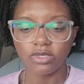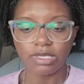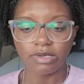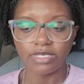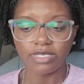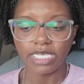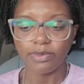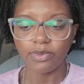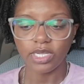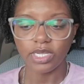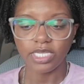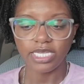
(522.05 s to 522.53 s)
So I
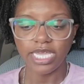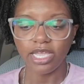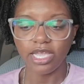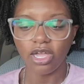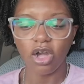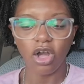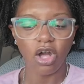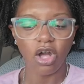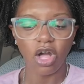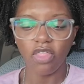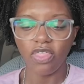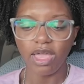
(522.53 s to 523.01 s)
was able to take
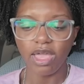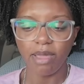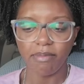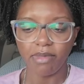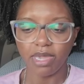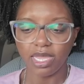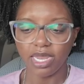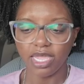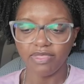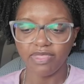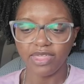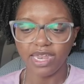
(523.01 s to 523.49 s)
all that
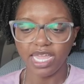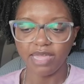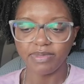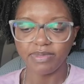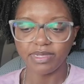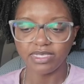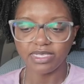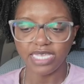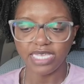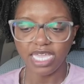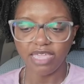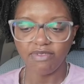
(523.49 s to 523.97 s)
money that I had
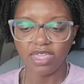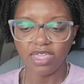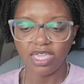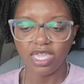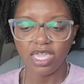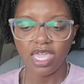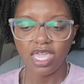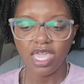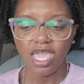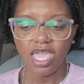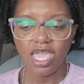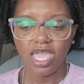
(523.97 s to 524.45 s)
been saving
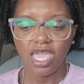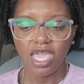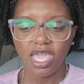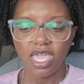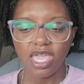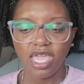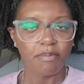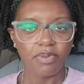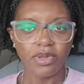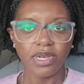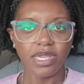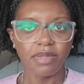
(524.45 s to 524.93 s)

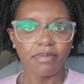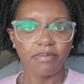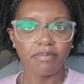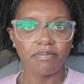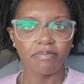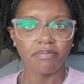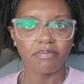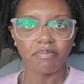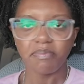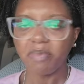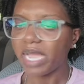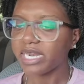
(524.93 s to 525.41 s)
and put it
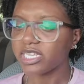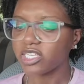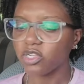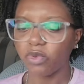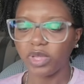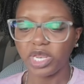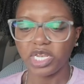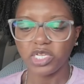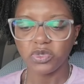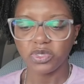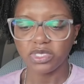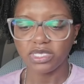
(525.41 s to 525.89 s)
back to
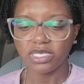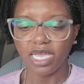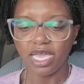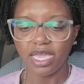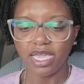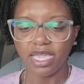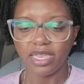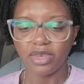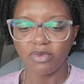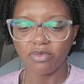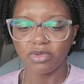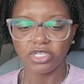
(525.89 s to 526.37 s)
ready to
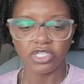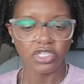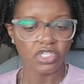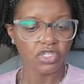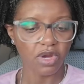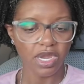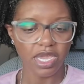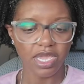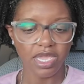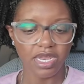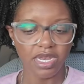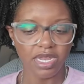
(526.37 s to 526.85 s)
assign, which is
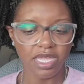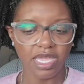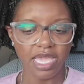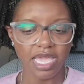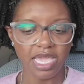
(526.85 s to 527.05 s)
great.